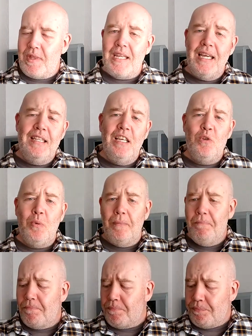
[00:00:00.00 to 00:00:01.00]
And this
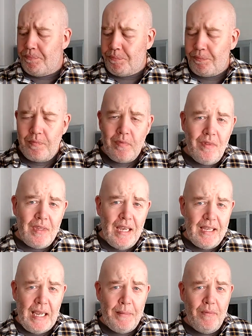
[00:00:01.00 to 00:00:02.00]
one
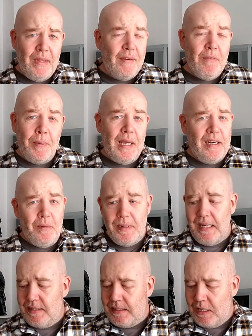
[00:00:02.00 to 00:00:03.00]
a game I've never played on
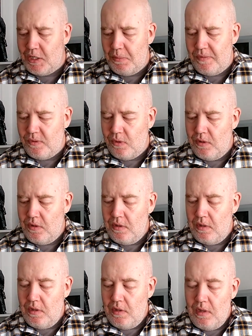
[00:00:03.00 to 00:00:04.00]
PlayStation before,
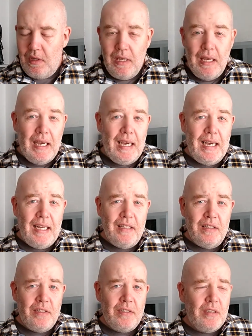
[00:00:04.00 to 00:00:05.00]

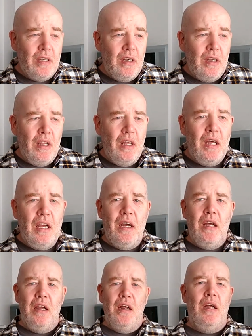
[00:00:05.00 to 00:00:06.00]
and
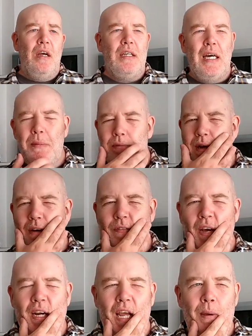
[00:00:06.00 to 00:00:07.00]
I can't remember how I
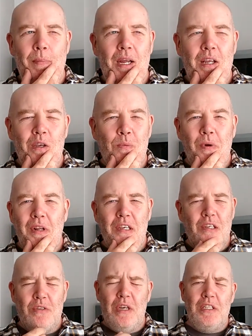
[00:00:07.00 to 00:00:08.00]
found out about it. It's probably
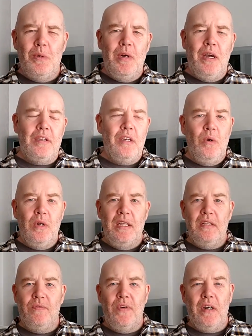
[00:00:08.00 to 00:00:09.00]
because I do a lot of
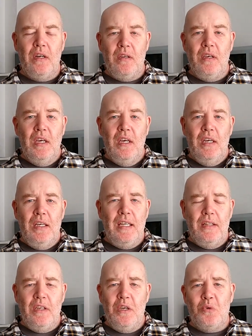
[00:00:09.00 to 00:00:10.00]
Googling for, like, you
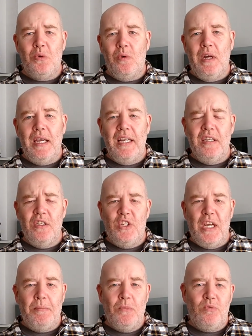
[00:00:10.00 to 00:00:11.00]
know, the usual, like, hidden
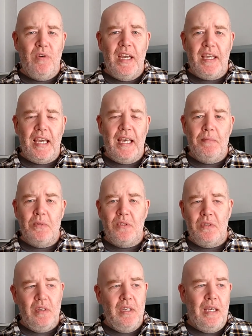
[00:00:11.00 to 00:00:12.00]
gems, rare
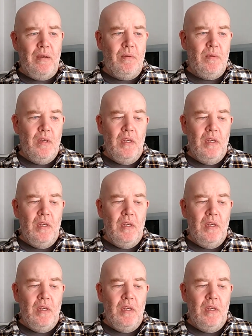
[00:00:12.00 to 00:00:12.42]
games, you know,